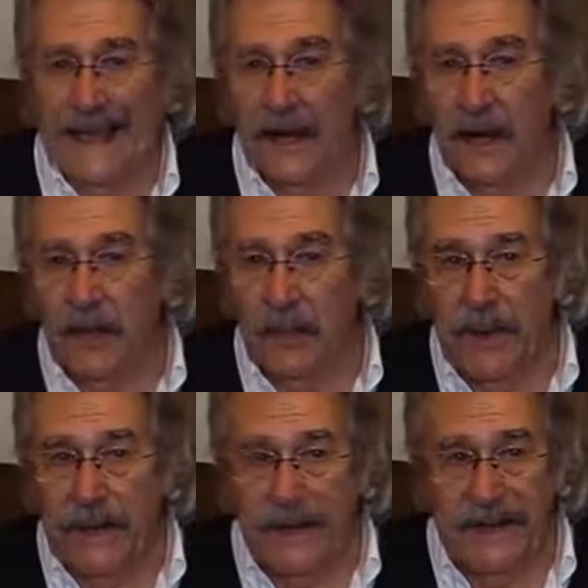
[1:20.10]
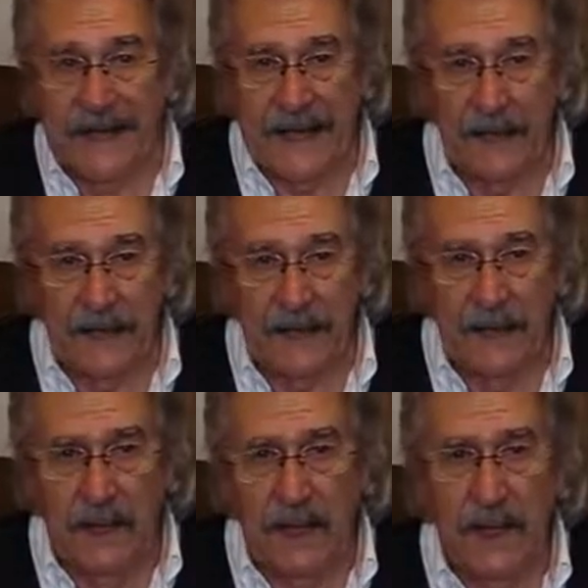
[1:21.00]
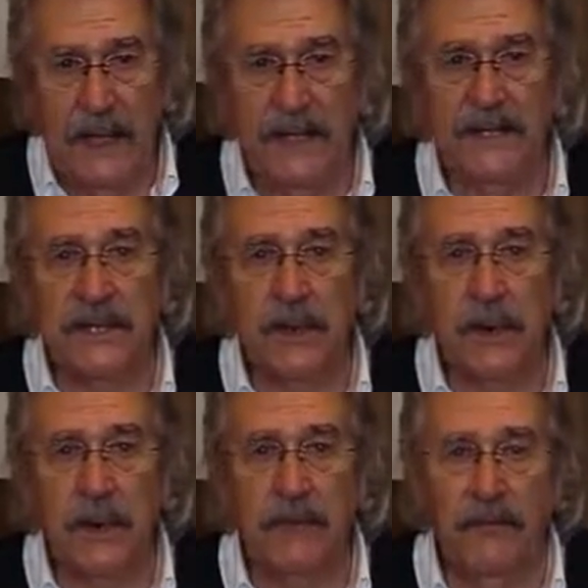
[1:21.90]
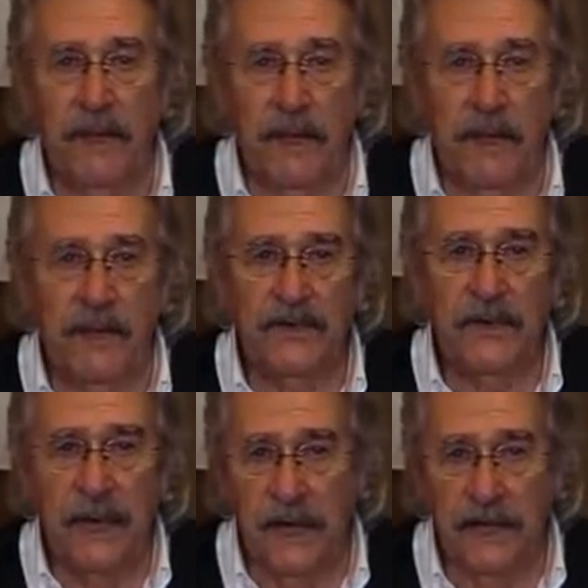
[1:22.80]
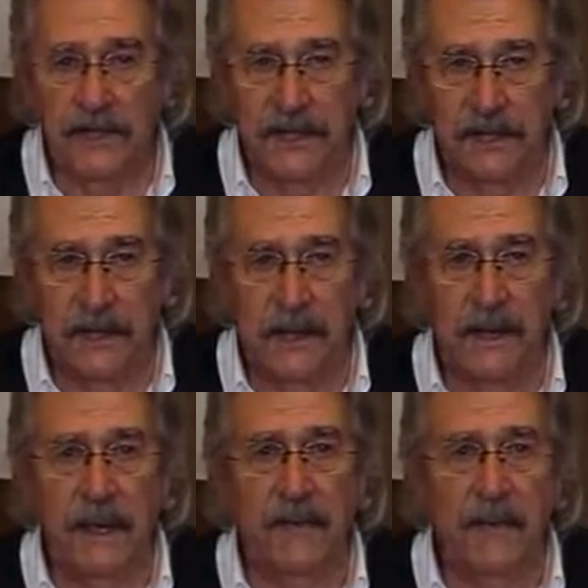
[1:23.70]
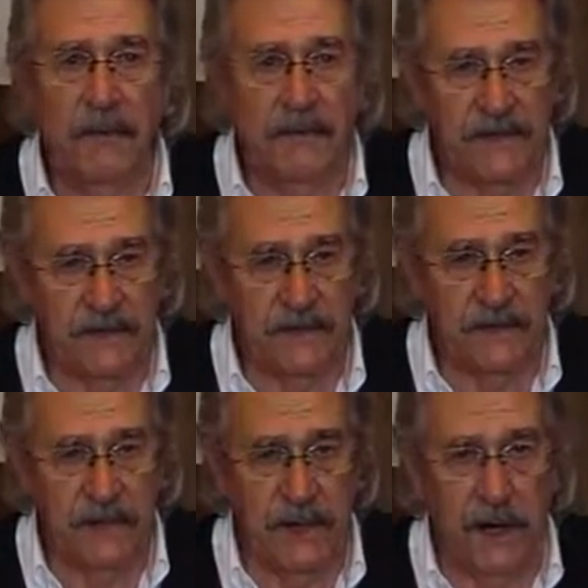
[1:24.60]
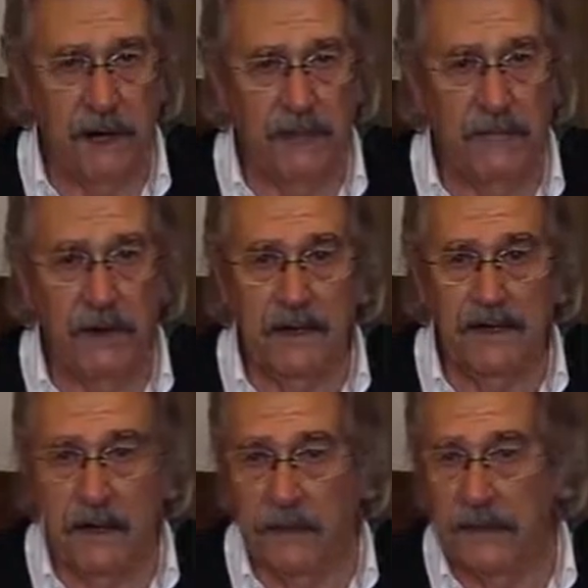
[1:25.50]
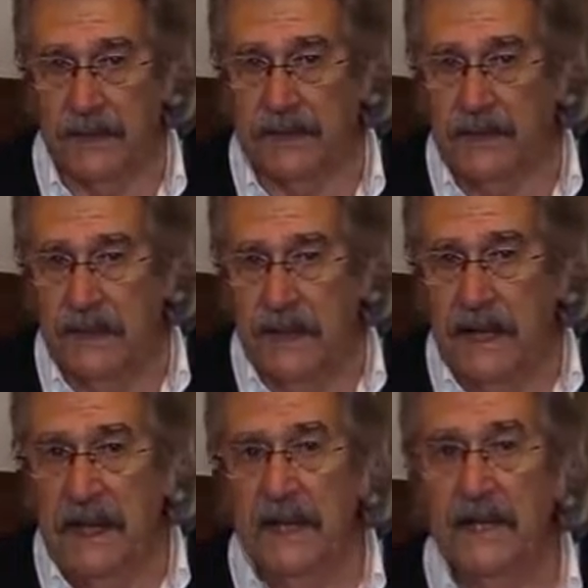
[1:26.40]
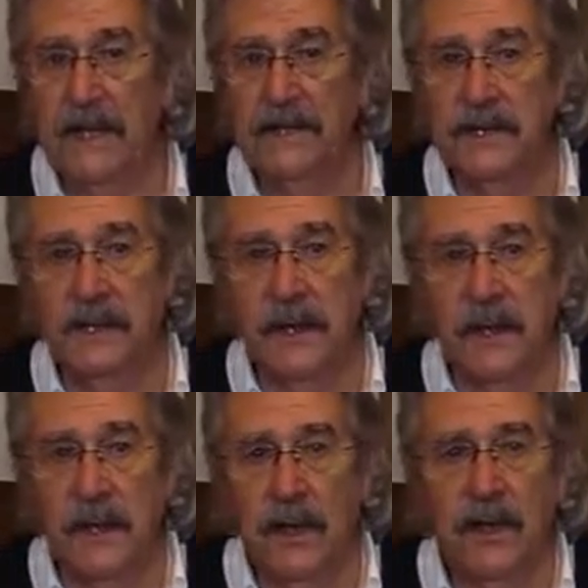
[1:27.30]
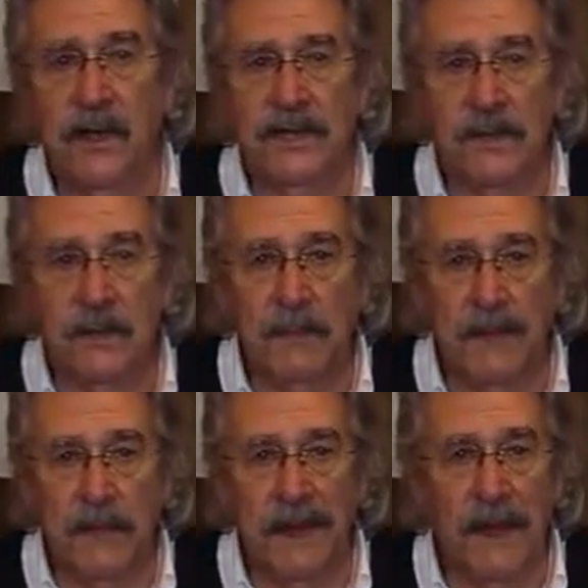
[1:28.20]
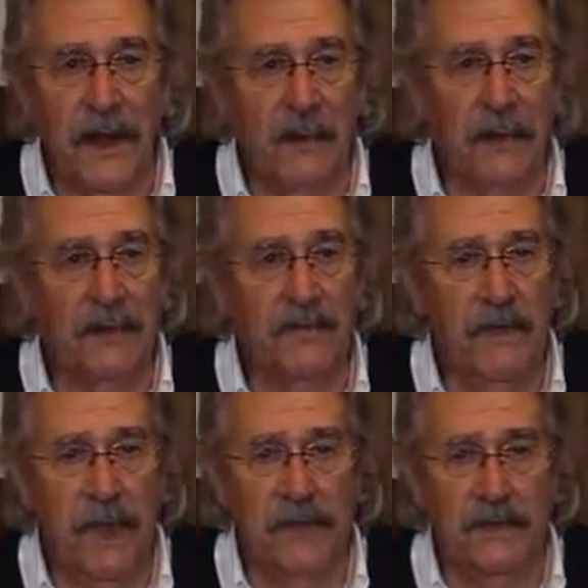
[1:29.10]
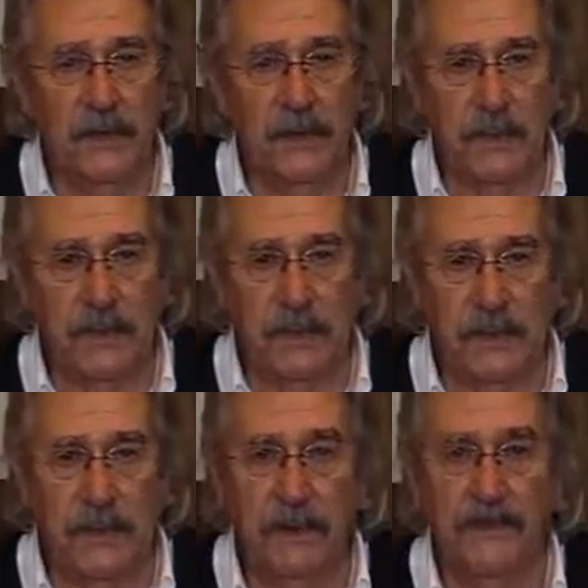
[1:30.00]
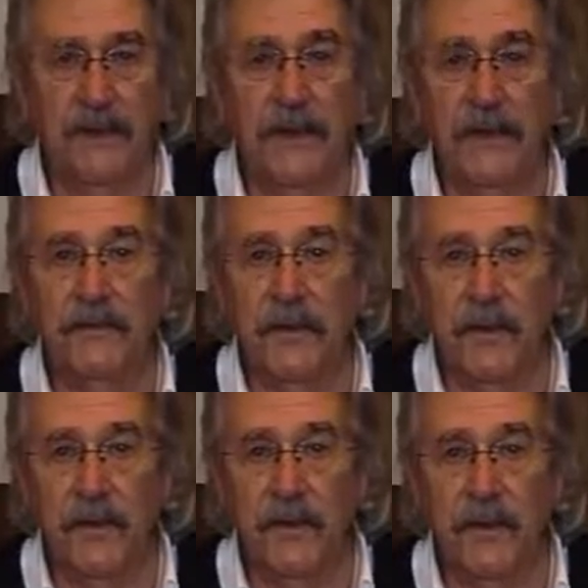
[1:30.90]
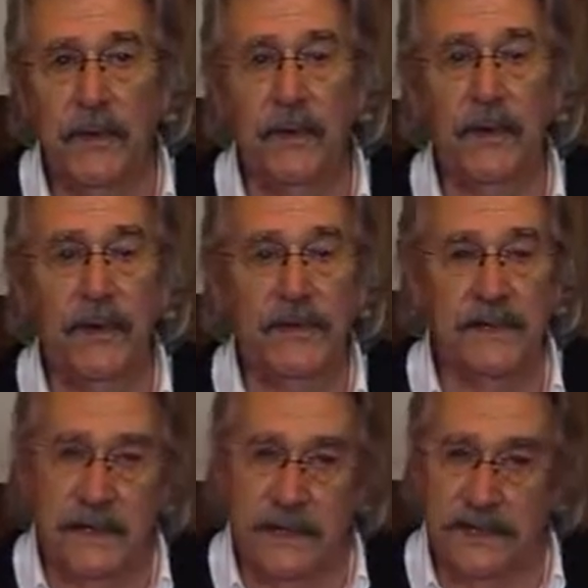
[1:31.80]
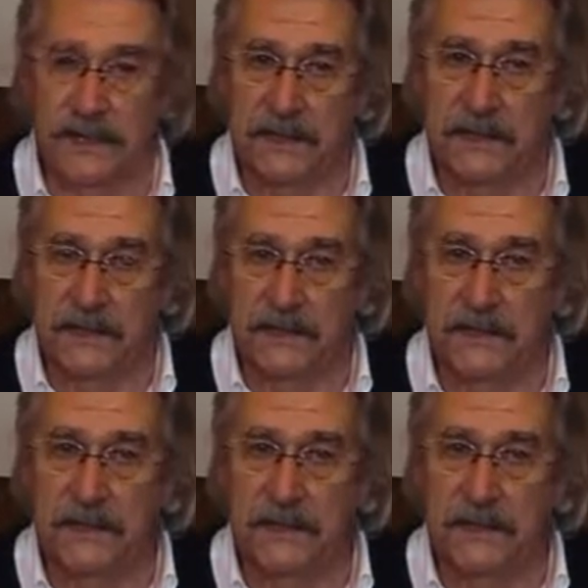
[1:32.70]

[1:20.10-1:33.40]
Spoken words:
and Hard Banding Academy is to promote videos, literature, and references regarding various topics, in addition to assembling a number of knowledgeable people for interviews or presentations.